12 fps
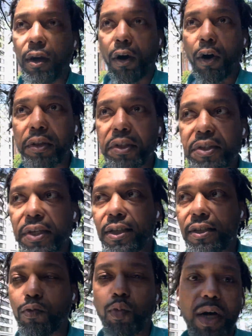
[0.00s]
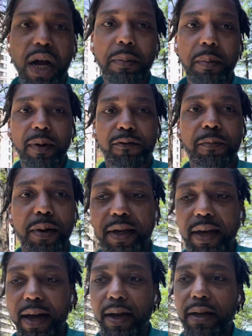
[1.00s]
all it takes is one compliment from a
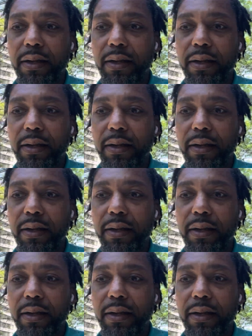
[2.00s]
guy.